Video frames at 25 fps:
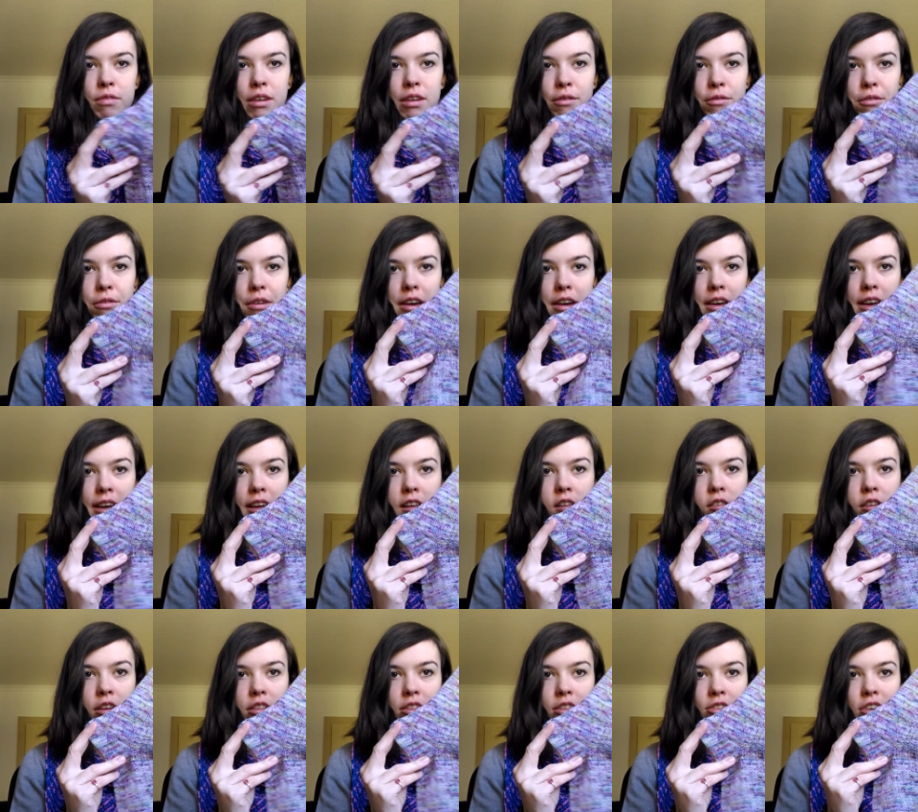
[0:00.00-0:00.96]
different heel
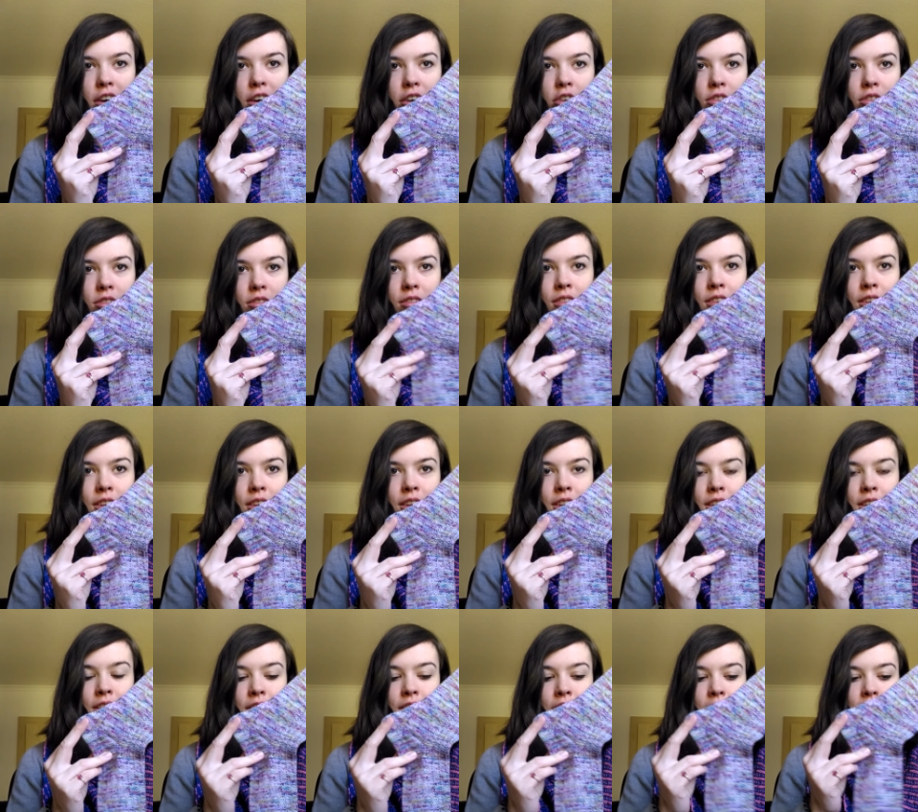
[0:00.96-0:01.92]
construction,
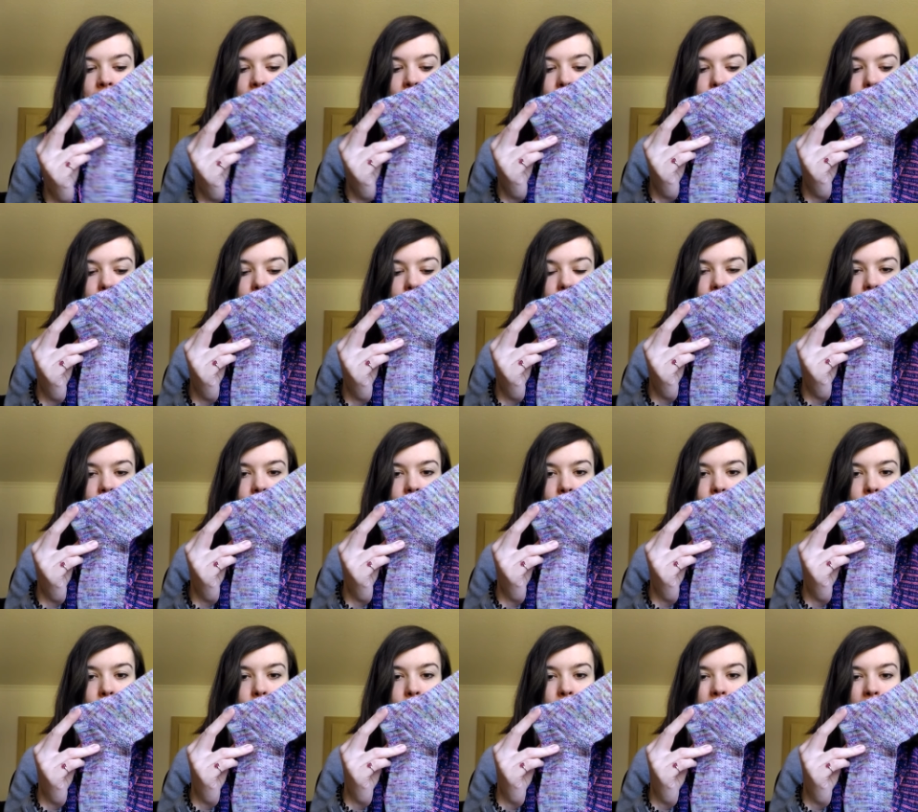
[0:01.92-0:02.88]
which I
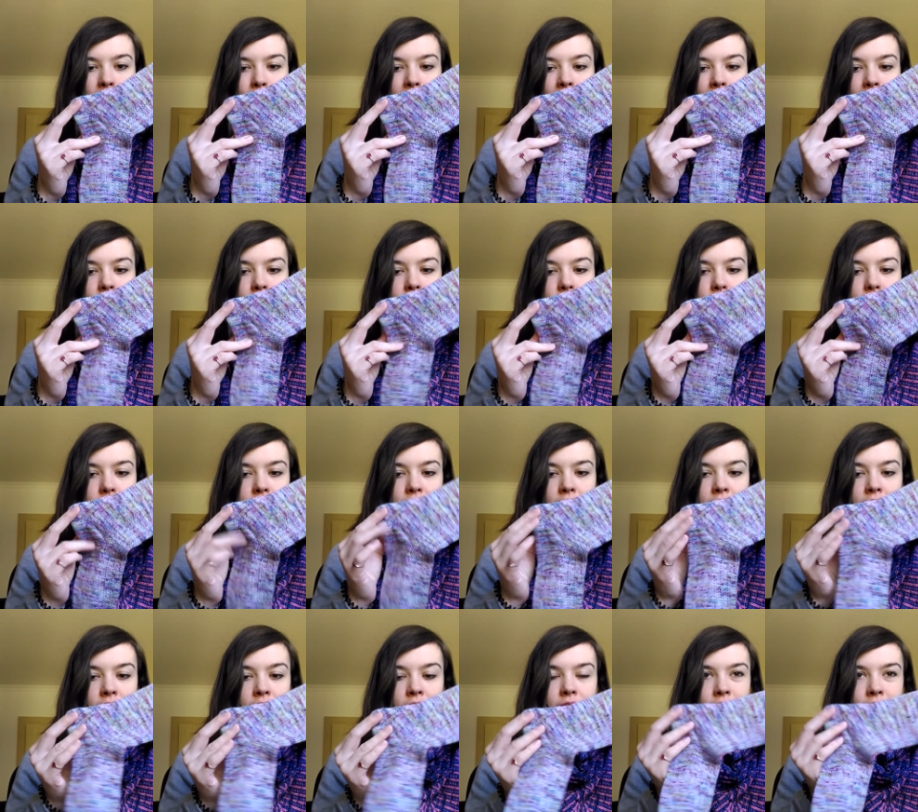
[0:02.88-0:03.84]
thought was really, really
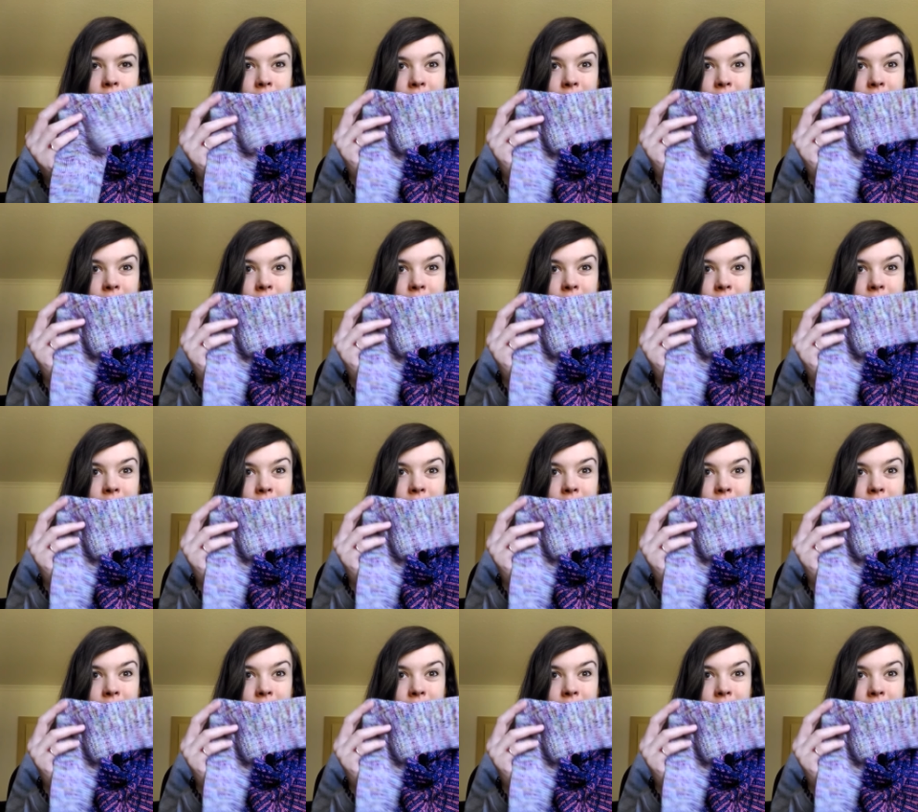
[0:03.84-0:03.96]
interesting.